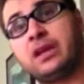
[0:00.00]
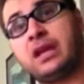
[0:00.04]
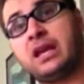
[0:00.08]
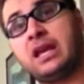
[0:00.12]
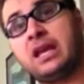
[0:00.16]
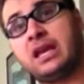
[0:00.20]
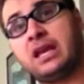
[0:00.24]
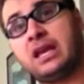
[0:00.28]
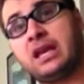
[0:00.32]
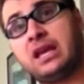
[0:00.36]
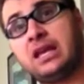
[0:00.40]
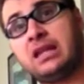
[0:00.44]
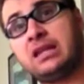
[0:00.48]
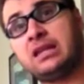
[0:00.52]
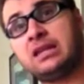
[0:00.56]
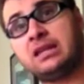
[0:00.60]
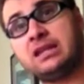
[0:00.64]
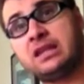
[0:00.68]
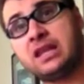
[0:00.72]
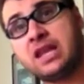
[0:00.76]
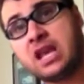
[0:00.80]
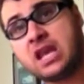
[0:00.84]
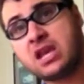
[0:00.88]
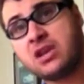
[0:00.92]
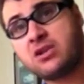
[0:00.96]

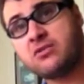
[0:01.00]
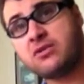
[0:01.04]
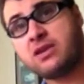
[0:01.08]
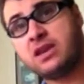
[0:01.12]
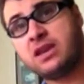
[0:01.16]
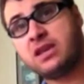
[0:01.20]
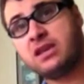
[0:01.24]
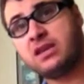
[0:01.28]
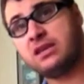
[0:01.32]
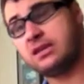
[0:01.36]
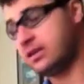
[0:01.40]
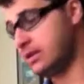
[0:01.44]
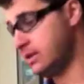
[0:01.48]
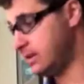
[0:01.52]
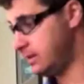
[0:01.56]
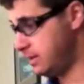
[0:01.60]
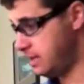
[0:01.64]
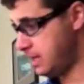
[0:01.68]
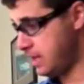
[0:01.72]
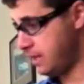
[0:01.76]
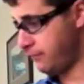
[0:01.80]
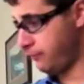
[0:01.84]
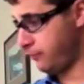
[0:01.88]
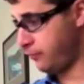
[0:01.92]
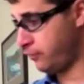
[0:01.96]
and decrease
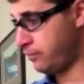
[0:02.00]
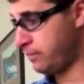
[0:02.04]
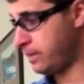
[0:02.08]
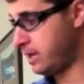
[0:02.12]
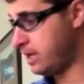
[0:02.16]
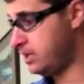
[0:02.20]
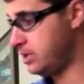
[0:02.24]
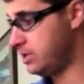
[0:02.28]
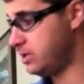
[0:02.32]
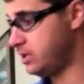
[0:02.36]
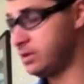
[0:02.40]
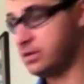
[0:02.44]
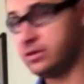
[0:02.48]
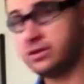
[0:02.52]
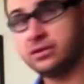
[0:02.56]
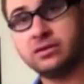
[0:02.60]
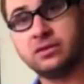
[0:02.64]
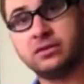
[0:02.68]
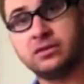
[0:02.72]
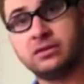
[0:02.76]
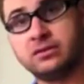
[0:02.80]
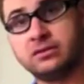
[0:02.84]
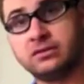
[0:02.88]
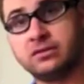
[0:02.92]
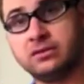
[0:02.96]
the information
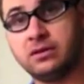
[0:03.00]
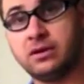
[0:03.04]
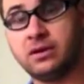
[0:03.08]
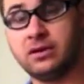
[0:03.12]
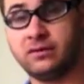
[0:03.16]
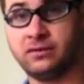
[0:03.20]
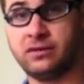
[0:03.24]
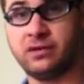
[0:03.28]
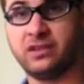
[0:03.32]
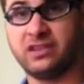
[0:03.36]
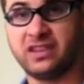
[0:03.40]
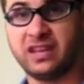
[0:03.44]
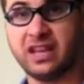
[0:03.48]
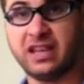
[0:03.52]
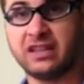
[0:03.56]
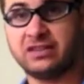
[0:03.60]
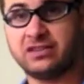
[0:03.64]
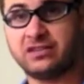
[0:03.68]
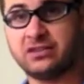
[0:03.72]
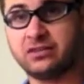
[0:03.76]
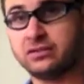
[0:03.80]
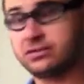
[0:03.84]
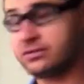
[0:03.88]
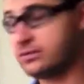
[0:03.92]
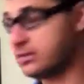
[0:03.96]
of the
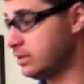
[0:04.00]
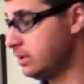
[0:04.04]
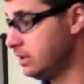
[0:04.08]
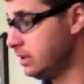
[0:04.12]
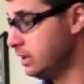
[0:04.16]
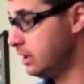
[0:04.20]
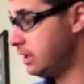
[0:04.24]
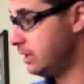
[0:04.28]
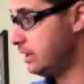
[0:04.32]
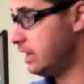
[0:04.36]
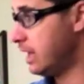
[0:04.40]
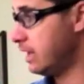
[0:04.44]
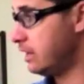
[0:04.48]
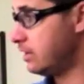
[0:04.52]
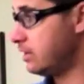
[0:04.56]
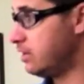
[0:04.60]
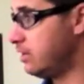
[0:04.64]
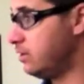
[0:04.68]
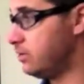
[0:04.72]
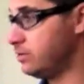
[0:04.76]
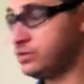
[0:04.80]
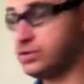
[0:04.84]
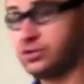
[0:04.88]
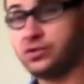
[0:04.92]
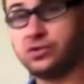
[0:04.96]
sensors that
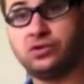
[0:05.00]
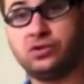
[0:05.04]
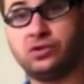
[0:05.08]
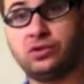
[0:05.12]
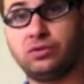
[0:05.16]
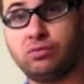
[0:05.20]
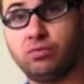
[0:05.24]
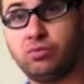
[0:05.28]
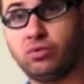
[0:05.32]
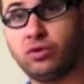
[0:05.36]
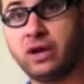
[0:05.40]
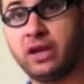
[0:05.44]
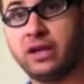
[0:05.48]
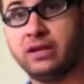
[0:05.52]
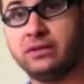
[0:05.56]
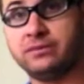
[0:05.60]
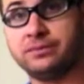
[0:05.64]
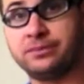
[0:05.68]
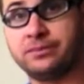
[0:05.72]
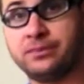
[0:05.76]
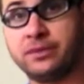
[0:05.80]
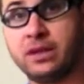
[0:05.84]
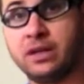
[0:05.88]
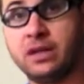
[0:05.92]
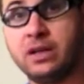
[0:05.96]
goes to the brain.
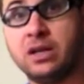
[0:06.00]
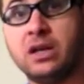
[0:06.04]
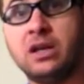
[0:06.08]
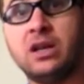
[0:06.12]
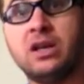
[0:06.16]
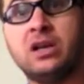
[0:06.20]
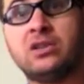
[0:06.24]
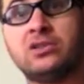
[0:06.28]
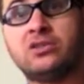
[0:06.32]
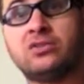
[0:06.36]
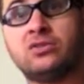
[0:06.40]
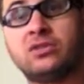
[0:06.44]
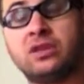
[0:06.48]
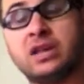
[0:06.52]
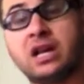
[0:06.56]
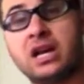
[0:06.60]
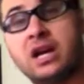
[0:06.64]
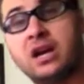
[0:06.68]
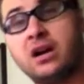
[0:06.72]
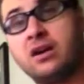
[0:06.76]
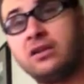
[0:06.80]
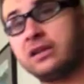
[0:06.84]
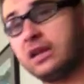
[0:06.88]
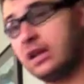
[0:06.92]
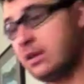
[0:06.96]
So
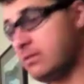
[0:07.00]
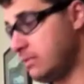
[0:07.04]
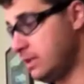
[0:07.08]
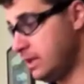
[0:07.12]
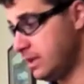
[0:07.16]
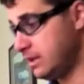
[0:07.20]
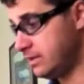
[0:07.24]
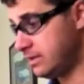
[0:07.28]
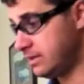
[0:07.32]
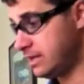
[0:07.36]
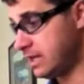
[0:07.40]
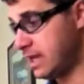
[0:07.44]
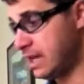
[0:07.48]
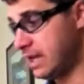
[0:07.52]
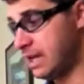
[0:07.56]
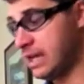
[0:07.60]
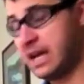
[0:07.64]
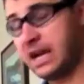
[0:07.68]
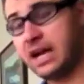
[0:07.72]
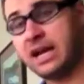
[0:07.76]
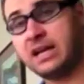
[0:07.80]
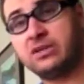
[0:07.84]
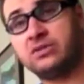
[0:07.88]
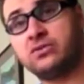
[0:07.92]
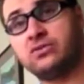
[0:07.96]
now that means
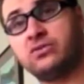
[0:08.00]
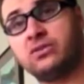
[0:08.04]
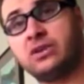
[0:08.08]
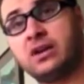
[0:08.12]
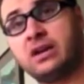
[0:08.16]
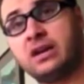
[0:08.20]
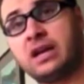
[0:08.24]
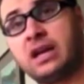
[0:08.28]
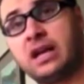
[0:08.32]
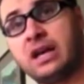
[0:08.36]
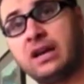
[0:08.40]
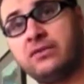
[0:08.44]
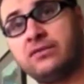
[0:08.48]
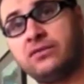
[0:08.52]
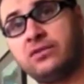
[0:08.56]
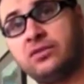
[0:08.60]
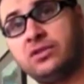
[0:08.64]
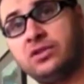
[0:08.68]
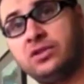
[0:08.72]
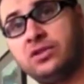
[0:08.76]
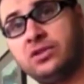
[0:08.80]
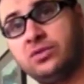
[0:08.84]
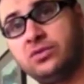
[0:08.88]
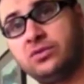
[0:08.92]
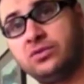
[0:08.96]
that I do not have to
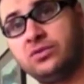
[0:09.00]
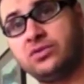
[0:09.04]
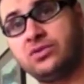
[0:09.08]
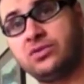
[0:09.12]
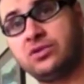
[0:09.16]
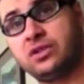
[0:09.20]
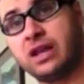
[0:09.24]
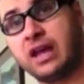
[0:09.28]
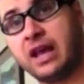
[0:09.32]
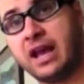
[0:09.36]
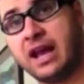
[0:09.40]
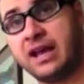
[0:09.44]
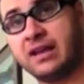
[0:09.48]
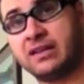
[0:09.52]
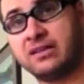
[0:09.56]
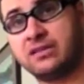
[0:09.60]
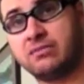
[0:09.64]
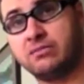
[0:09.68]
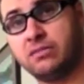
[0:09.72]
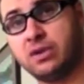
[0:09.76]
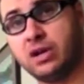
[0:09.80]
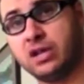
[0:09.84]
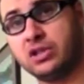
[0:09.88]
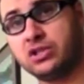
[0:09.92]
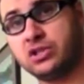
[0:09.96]
use as
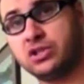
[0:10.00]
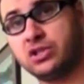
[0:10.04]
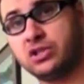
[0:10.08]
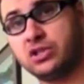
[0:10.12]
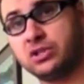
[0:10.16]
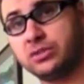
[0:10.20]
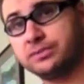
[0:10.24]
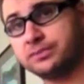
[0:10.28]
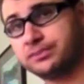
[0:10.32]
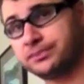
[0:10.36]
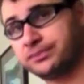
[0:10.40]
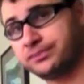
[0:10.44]
much